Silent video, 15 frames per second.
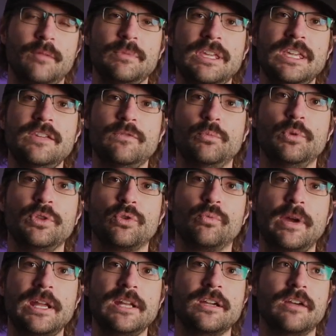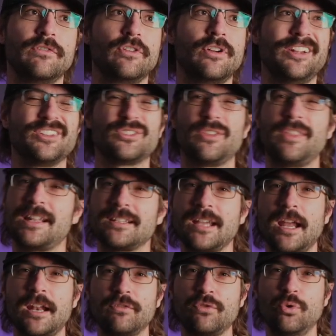even with the rain cover on. So that's
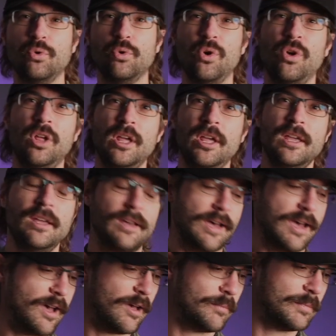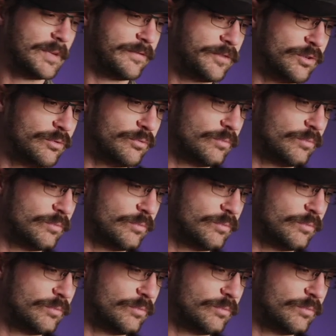kind of cool if you